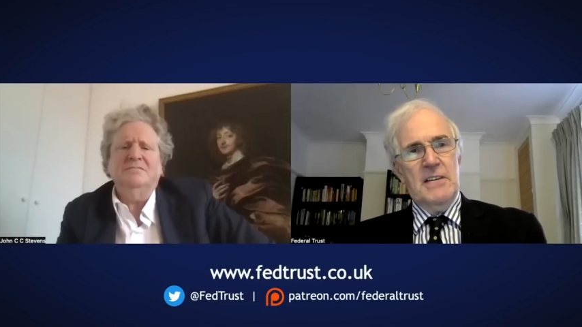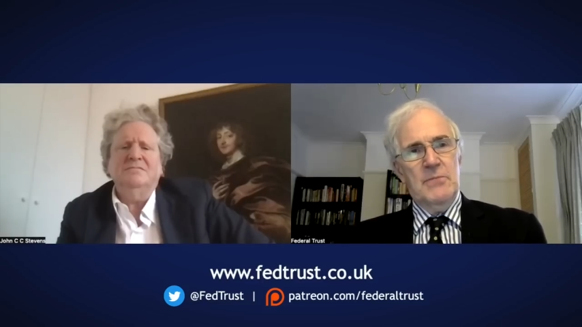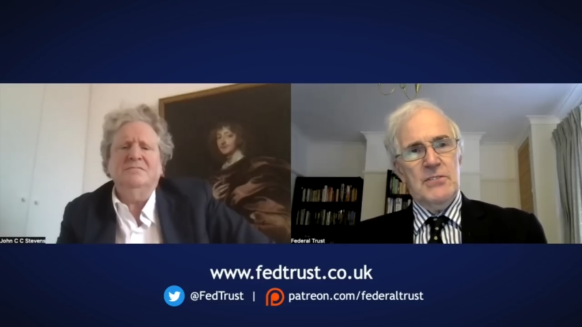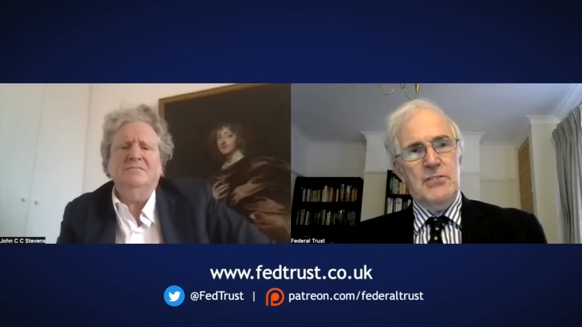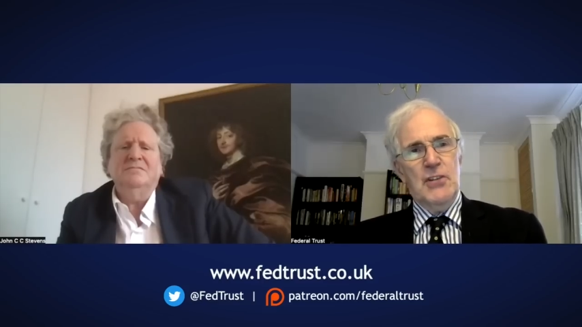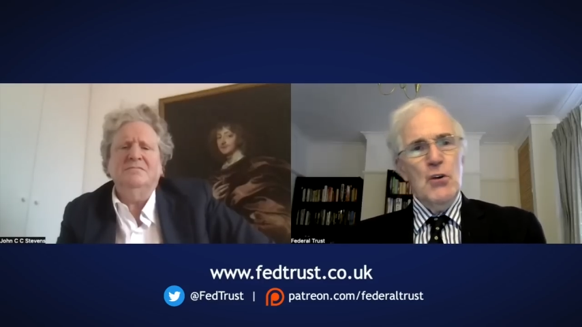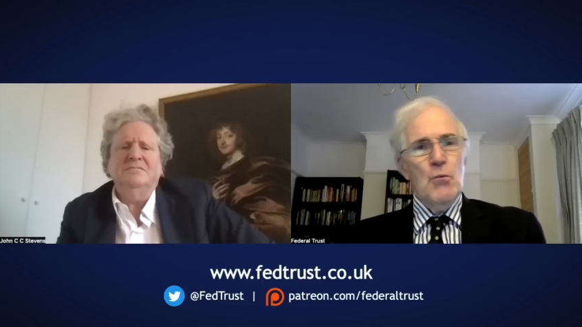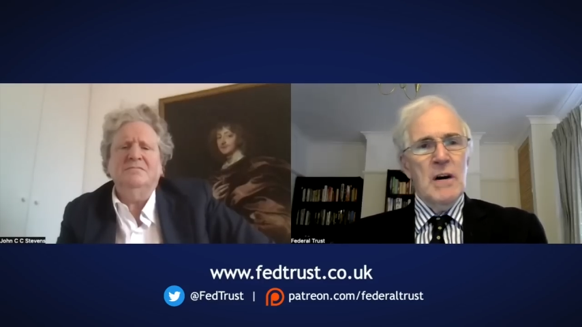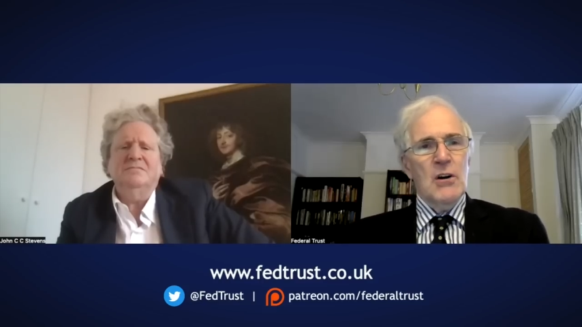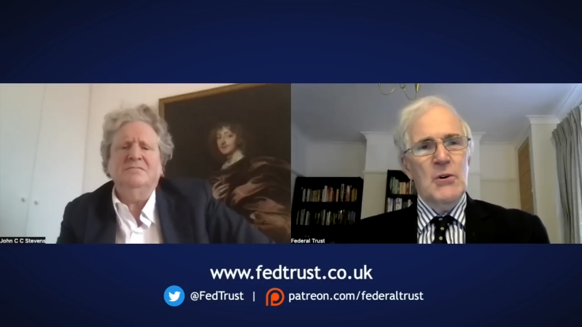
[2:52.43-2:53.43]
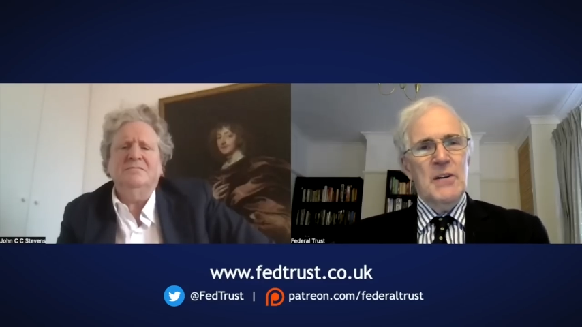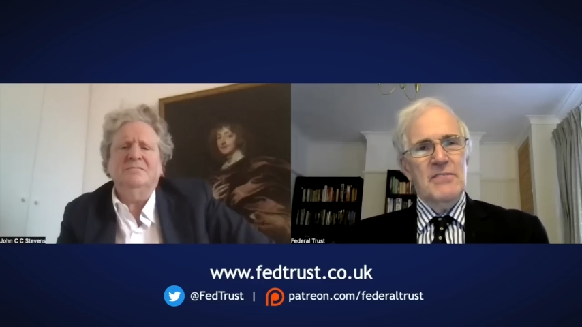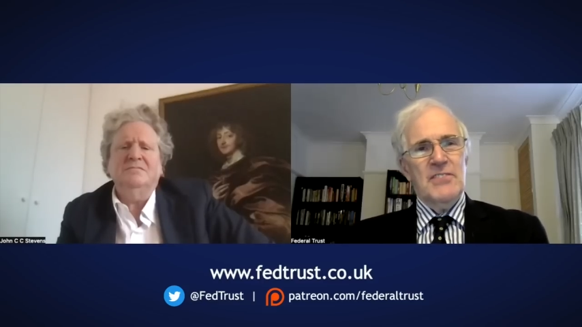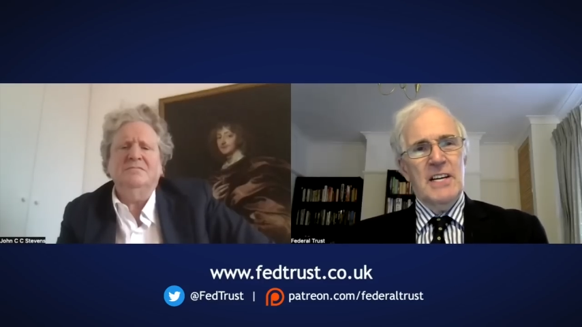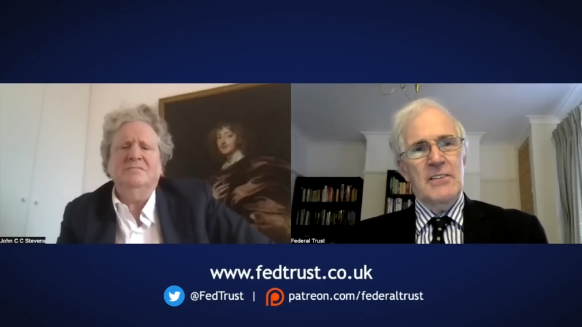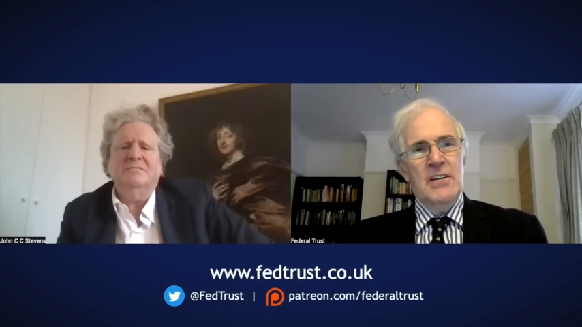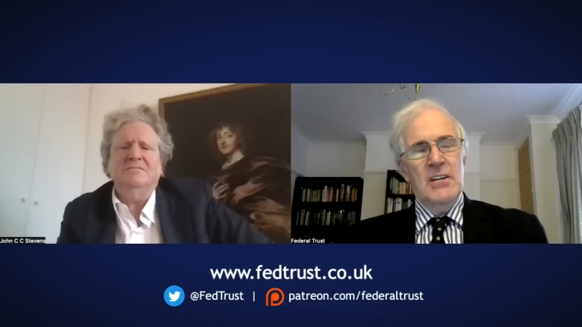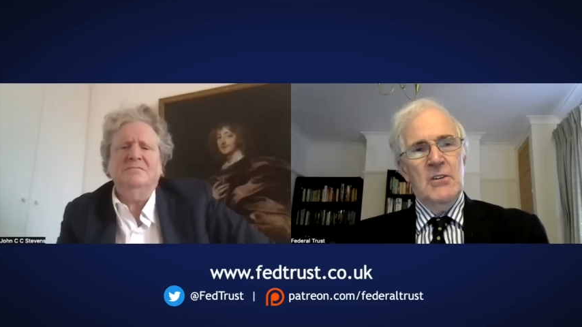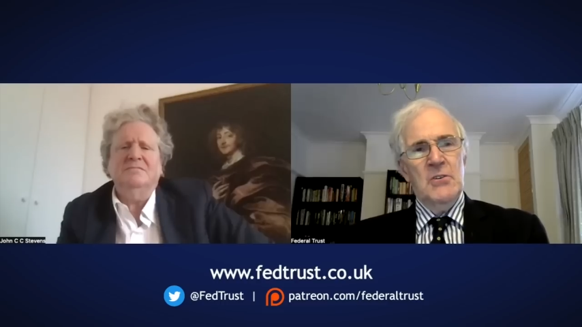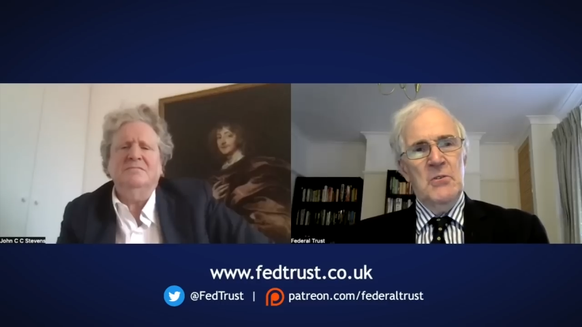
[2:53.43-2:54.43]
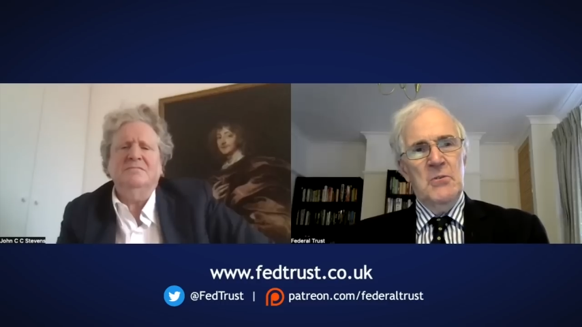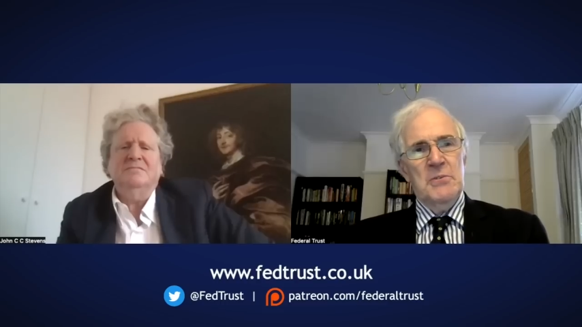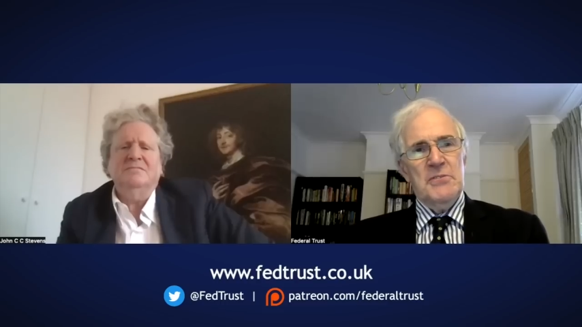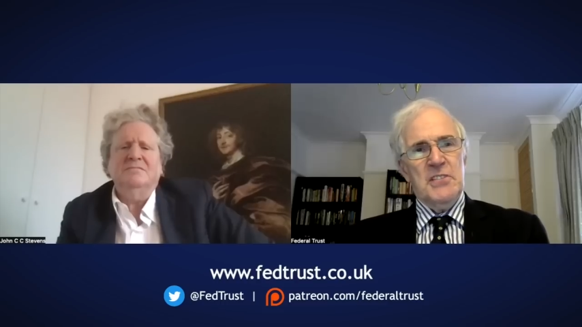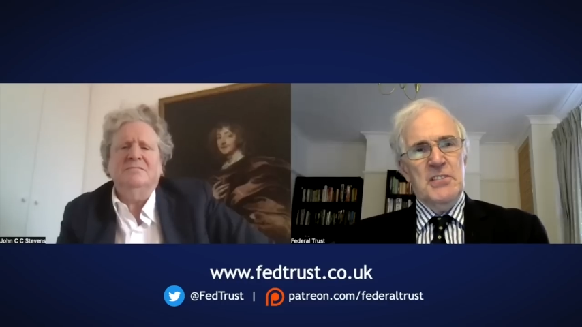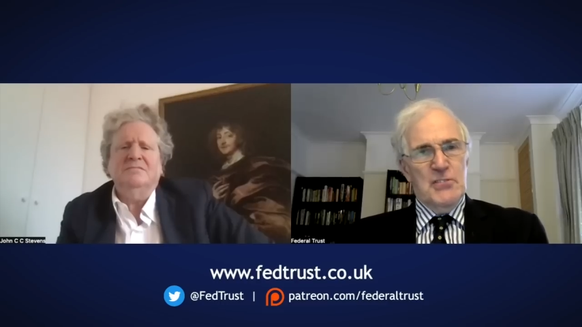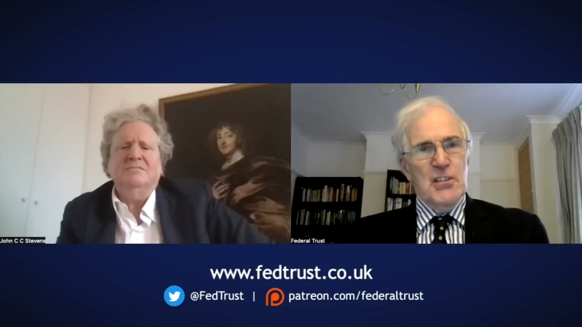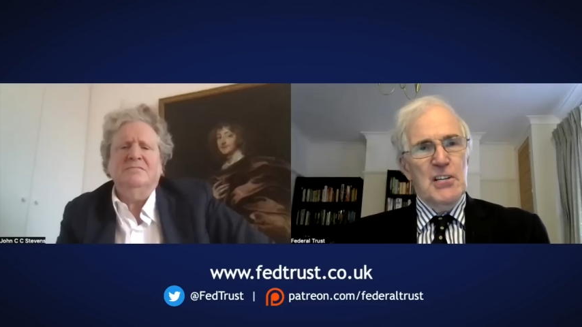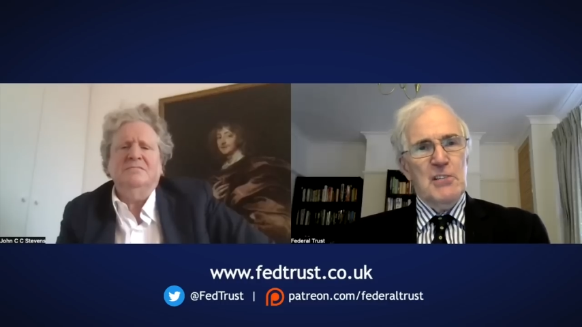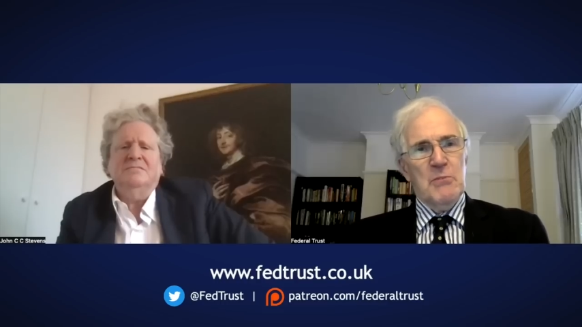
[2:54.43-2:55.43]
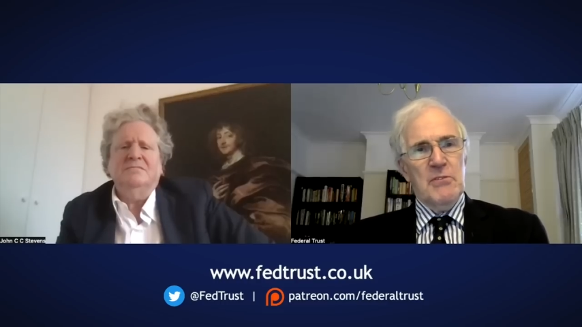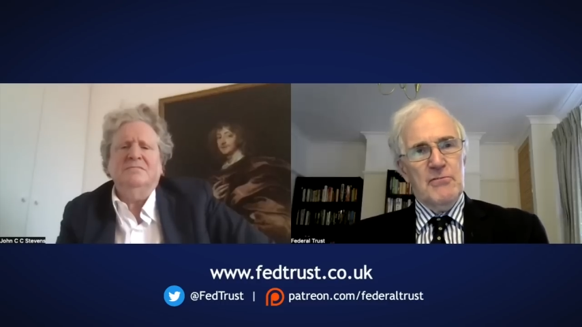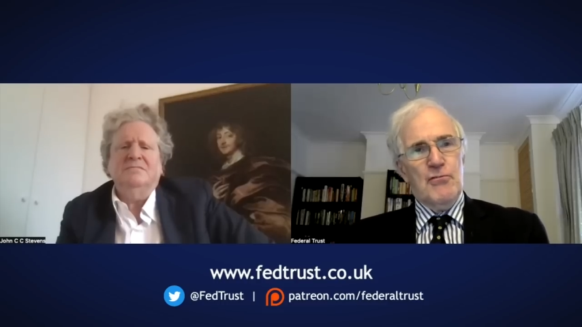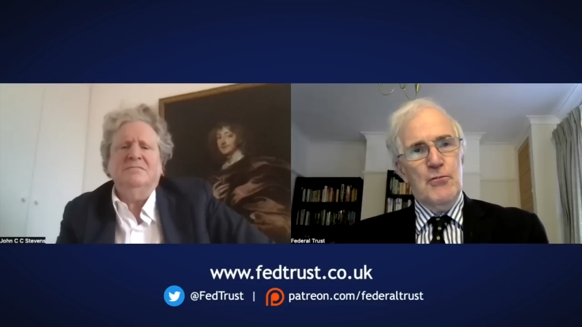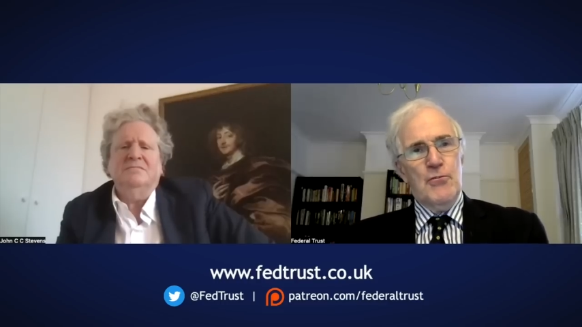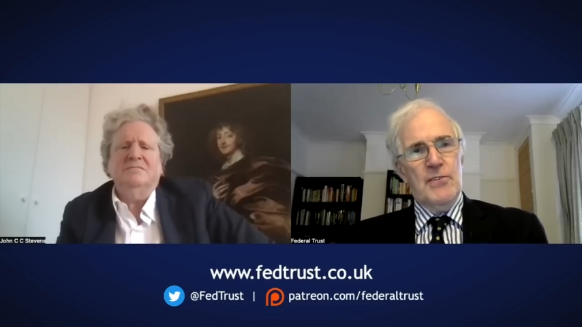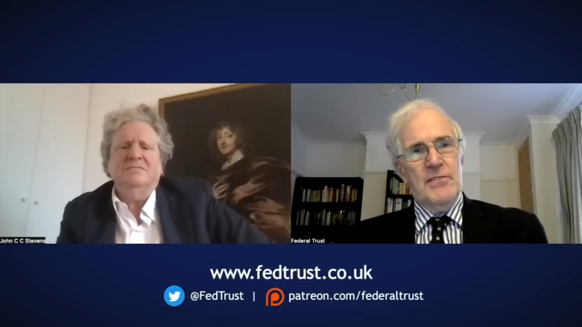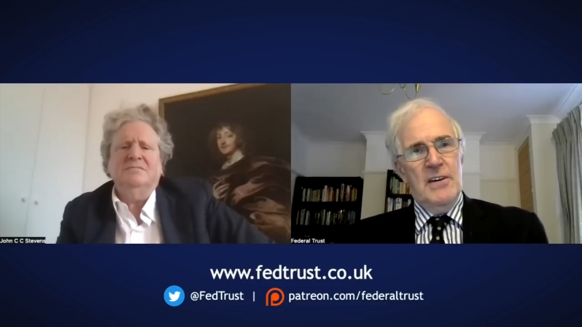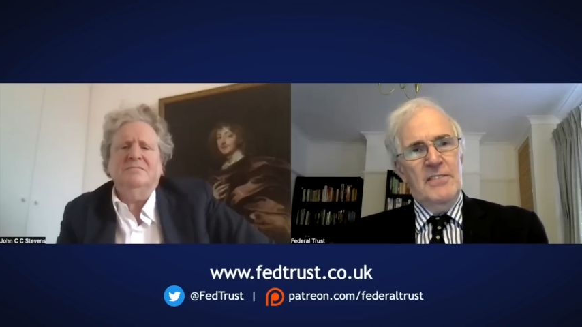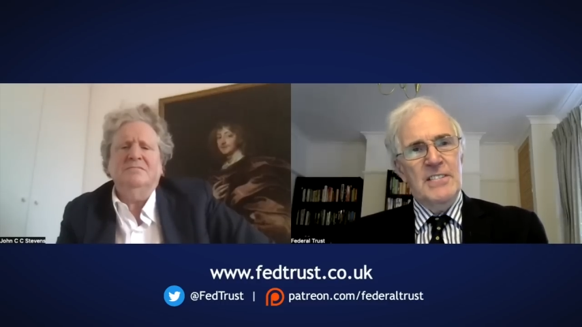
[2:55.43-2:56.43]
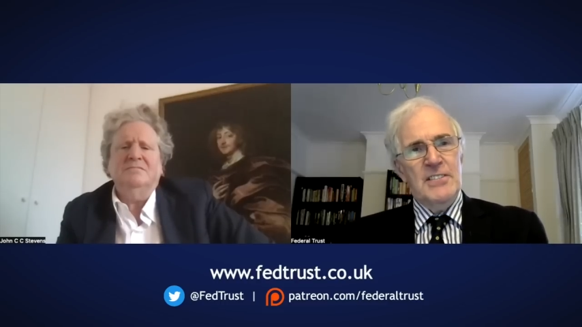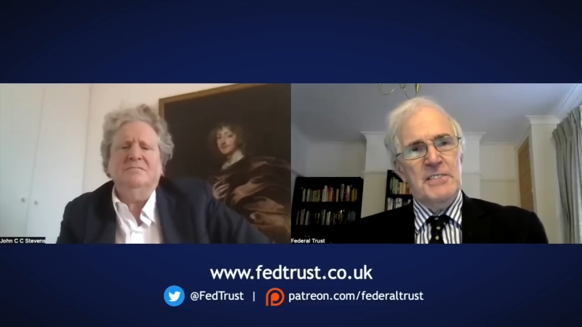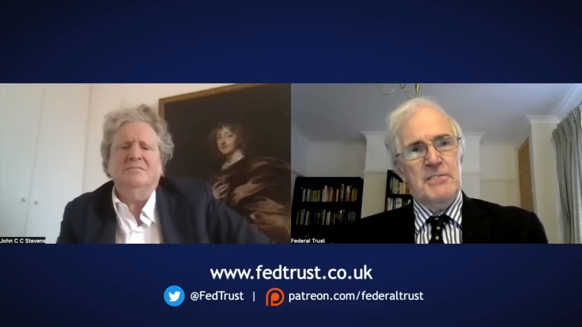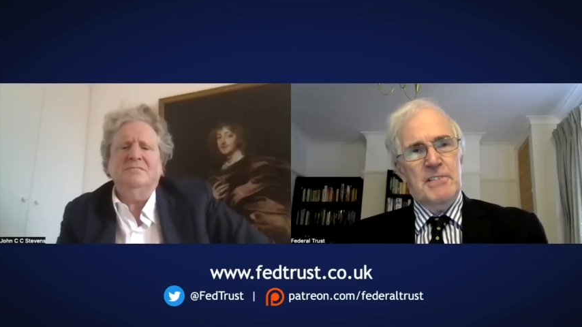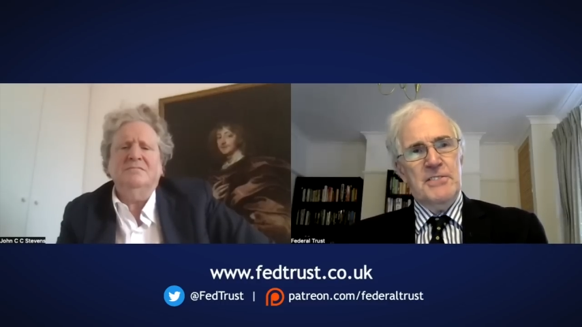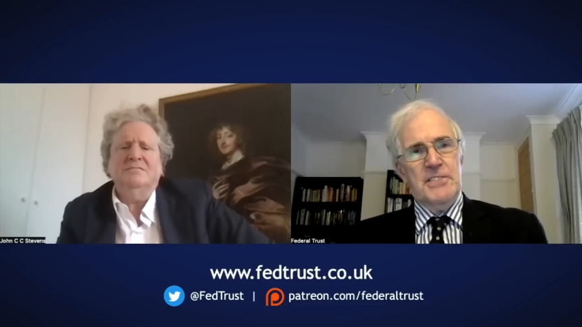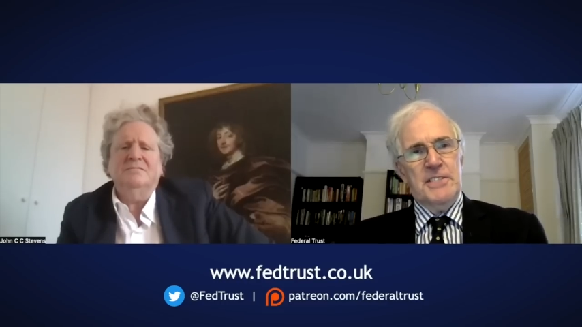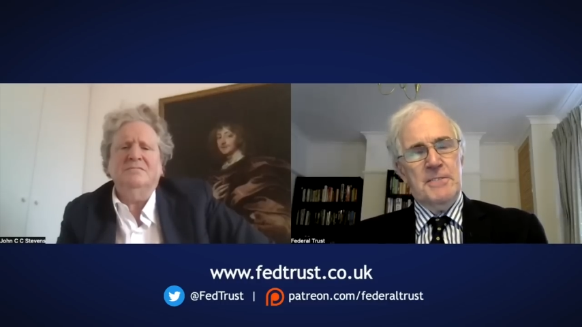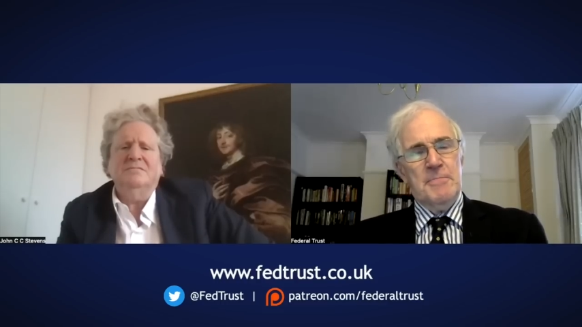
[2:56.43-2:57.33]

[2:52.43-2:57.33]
Speaker 1: which no one could have said who, who was concerned with the truth of, of his utterances.